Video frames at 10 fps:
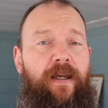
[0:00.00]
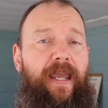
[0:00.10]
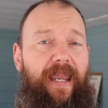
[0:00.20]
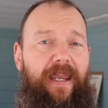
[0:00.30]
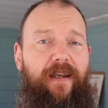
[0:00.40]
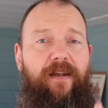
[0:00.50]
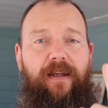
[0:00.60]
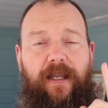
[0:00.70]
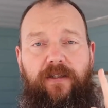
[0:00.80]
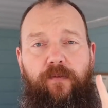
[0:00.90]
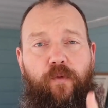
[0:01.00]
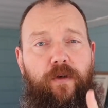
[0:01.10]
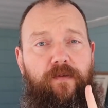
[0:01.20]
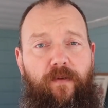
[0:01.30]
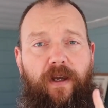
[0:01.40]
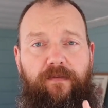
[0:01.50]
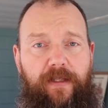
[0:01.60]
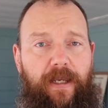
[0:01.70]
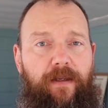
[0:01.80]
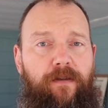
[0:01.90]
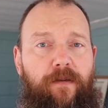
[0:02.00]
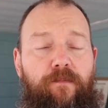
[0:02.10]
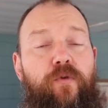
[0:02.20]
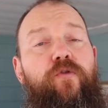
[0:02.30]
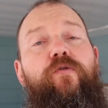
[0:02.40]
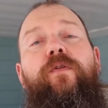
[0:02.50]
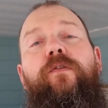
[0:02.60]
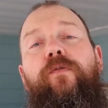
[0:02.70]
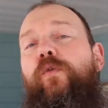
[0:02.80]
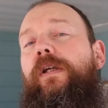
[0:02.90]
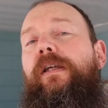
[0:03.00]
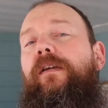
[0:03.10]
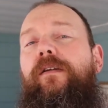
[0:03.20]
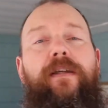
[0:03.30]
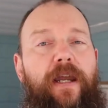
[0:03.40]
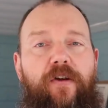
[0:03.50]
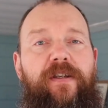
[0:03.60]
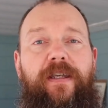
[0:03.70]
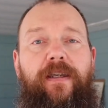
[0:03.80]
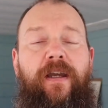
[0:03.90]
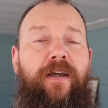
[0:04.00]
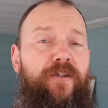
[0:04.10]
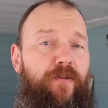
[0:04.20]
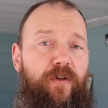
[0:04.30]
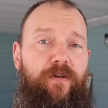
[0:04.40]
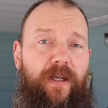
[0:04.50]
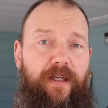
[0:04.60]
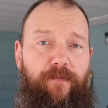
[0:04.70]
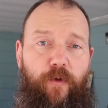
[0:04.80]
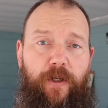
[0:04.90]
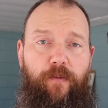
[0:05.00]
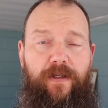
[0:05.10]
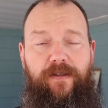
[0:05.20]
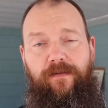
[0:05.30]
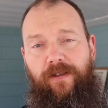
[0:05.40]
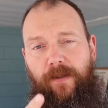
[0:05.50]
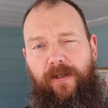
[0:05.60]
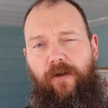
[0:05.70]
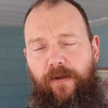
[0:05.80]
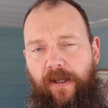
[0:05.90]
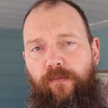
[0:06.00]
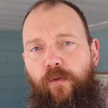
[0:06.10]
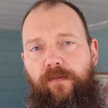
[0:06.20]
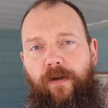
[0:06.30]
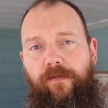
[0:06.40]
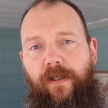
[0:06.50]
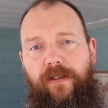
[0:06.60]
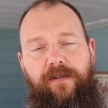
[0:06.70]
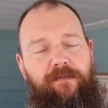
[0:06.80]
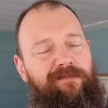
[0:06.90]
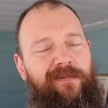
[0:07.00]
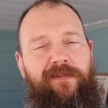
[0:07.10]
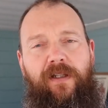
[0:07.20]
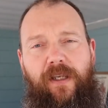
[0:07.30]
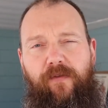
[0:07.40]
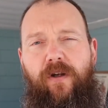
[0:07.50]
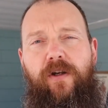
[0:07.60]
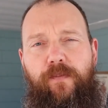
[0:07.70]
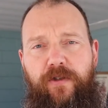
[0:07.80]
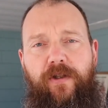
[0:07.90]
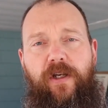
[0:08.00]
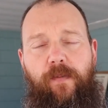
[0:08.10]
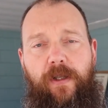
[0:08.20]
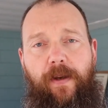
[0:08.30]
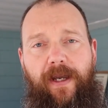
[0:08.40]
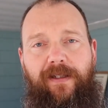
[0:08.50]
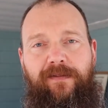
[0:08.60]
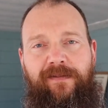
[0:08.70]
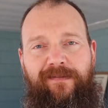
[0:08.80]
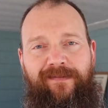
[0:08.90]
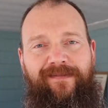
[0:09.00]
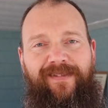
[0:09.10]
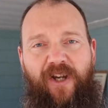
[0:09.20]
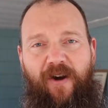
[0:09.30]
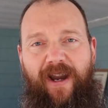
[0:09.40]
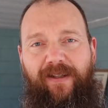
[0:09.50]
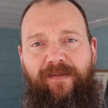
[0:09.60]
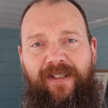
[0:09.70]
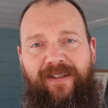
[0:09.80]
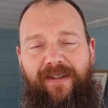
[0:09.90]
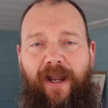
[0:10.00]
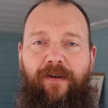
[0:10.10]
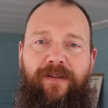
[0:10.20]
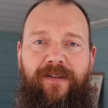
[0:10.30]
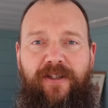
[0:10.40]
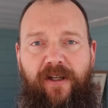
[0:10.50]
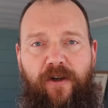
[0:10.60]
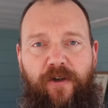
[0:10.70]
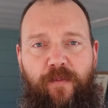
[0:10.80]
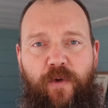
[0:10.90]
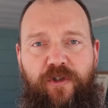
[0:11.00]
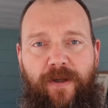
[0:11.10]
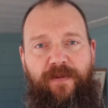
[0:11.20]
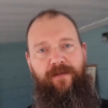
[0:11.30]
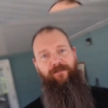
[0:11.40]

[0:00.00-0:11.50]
And it has a 45-day move-free guarantee. So if you don't like it for any reason, let me know in that 45 days. I'll give you 100% of your money back. All right, now let's get on to the push-ups.